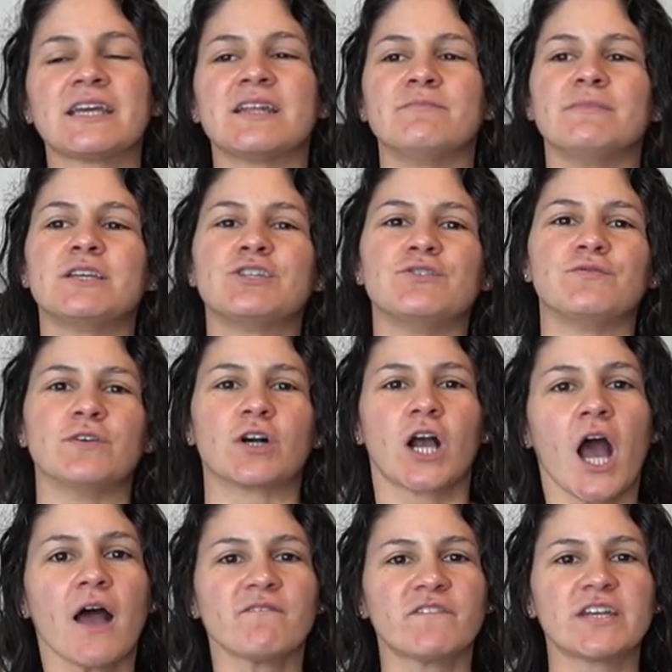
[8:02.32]
and it makes you feel
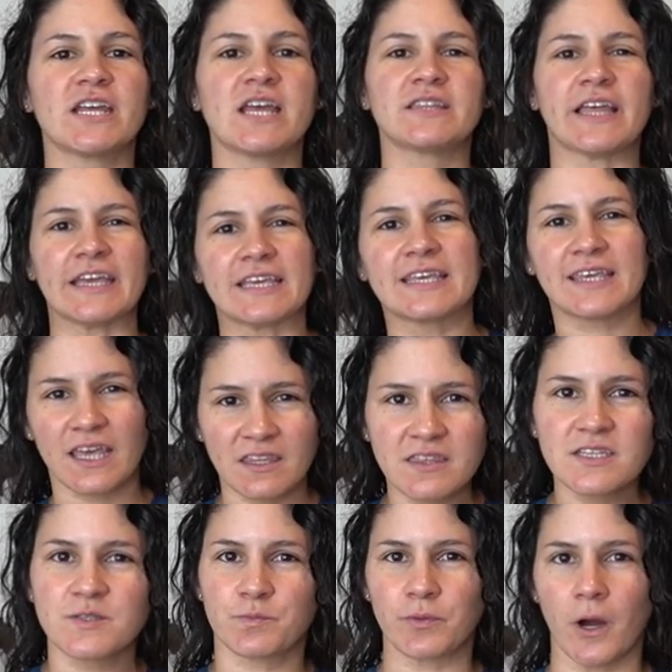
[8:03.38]
confident, like get
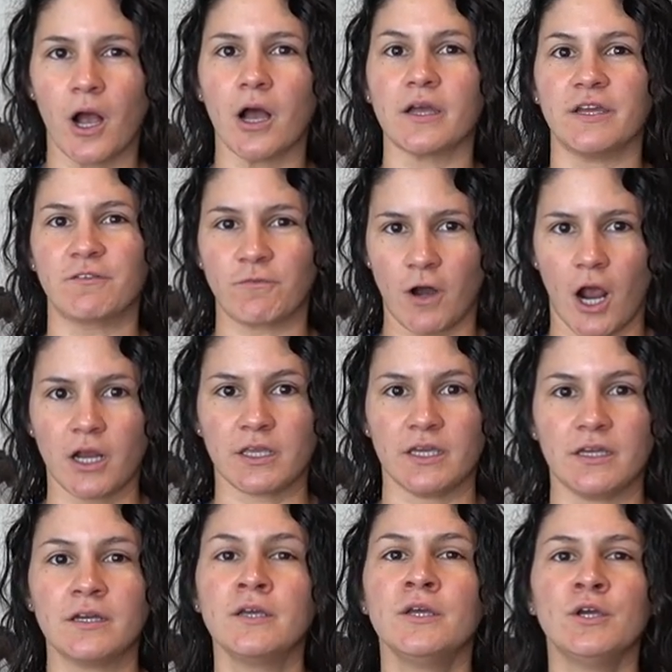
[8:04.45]
this bra and rock
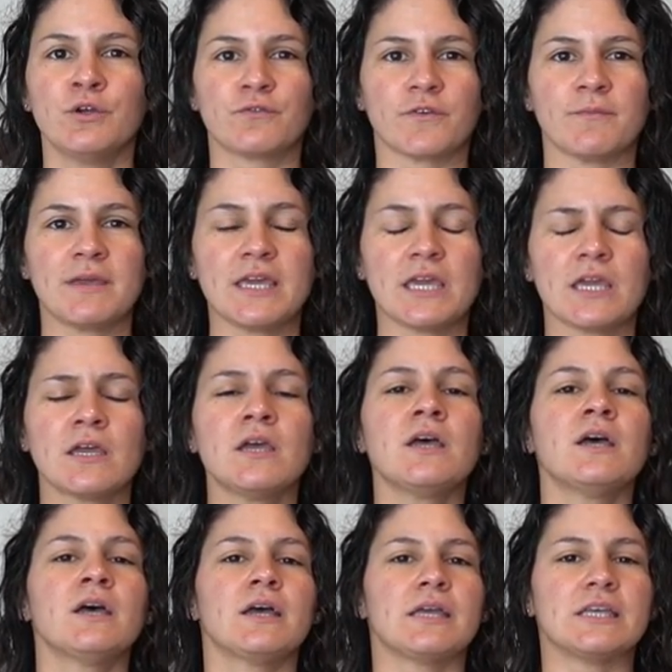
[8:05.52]
it. For me,
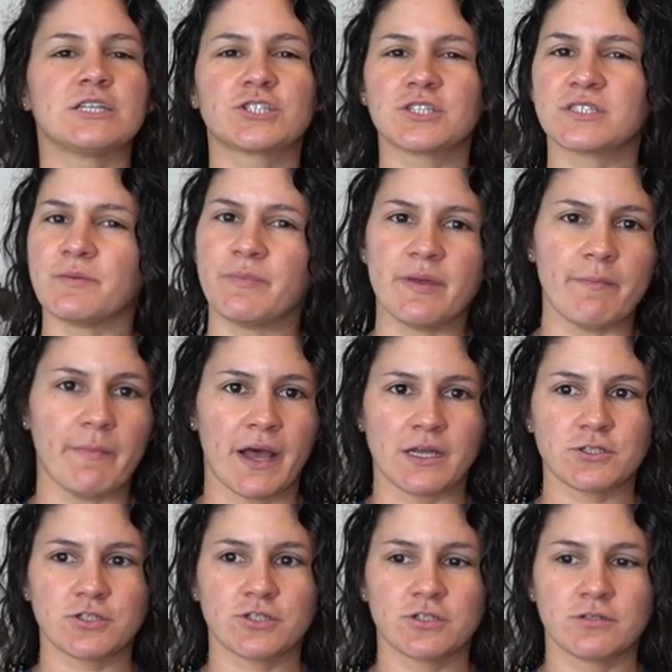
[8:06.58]
it's just a bit
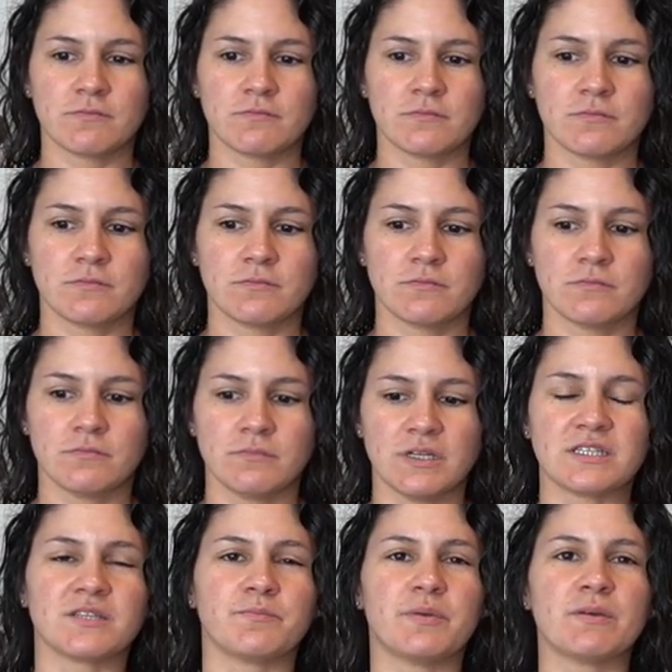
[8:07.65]
much.
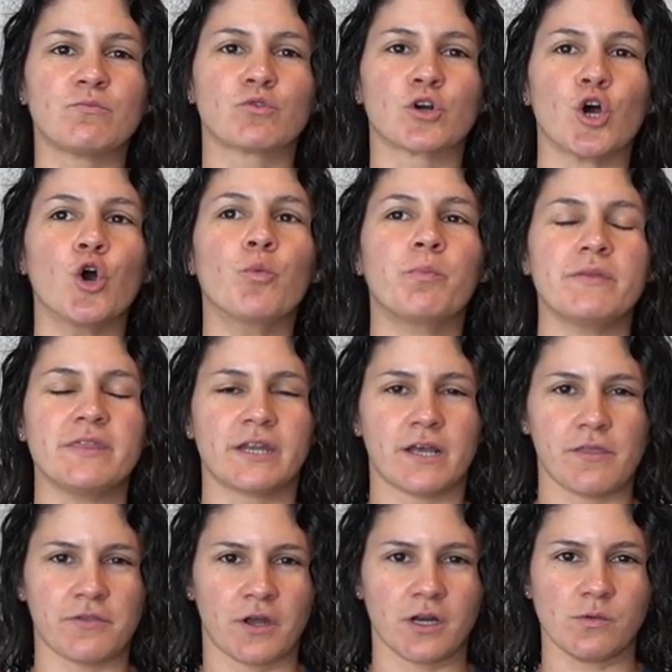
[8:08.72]
It's a bit more open than
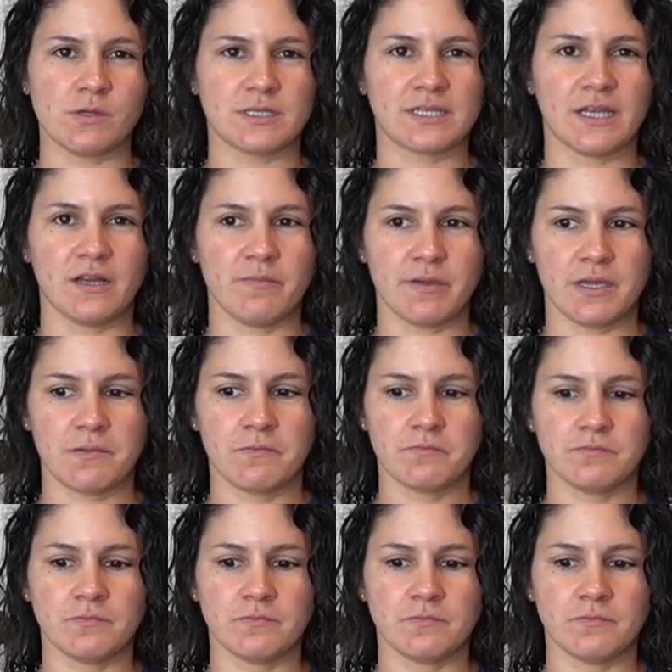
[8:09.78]
I thought it was gonna be.